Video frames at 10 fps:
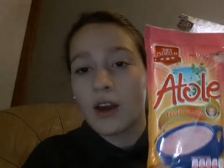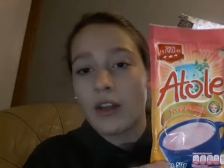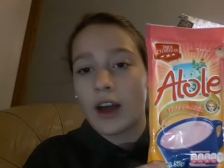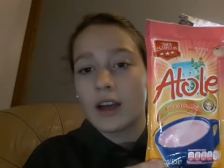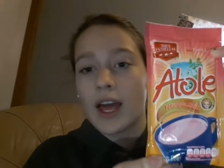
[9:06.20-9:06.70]
I know
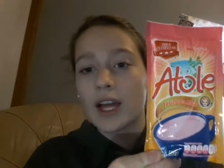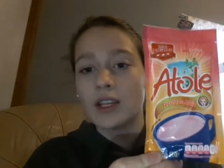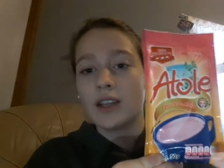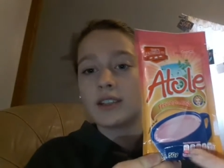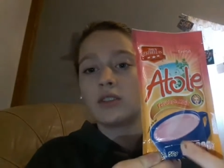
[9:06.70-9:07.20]
that.
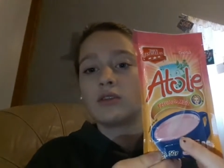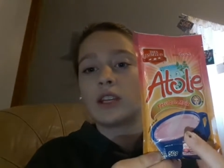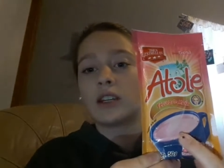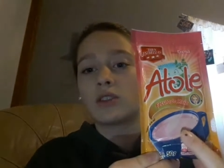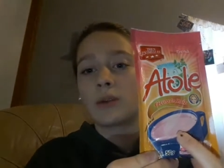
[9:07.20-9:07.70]
And this looks
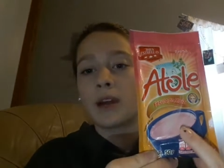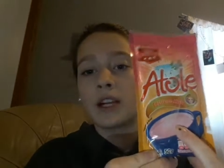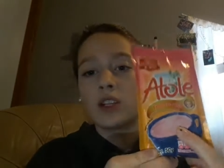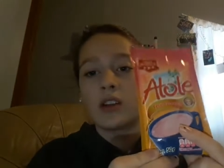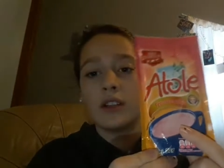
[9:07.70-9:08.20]
like strawberry
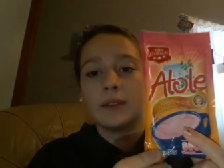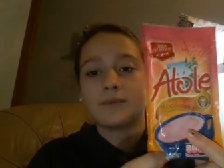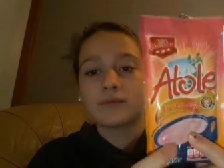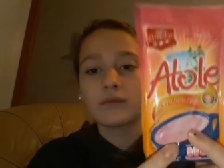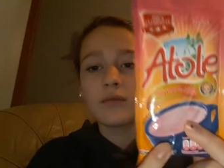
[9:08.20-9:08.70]
hot chocolate
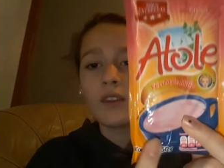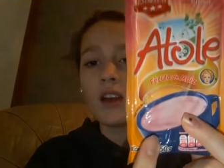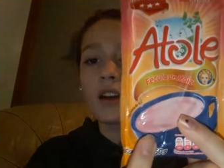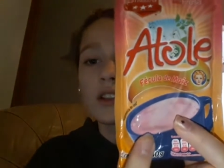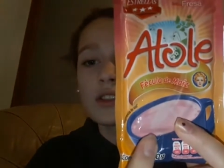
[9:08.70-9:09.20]

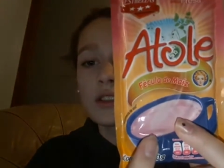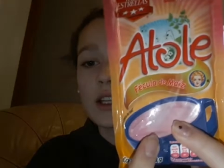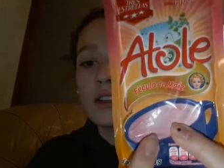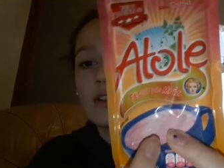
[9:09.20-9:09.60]
because it looks like